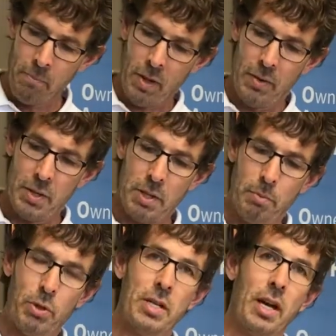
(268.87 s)
This can
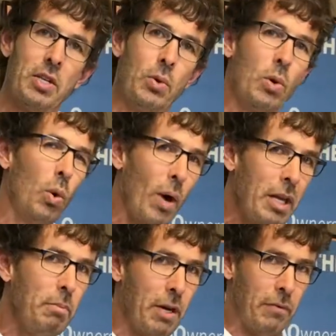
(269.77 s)
protect you quite
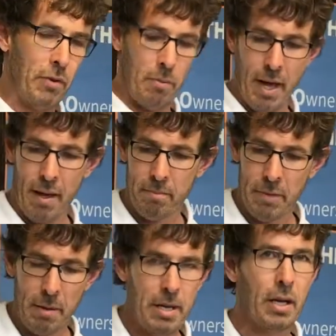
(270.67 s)
a bit from that.
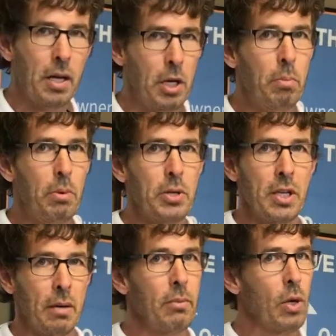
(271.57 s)
Maybe not
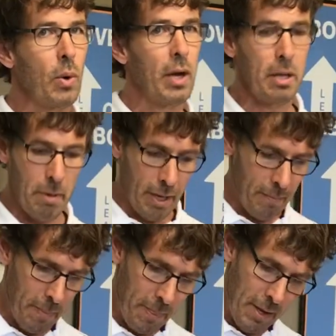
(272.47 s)
100%, but quite a bit.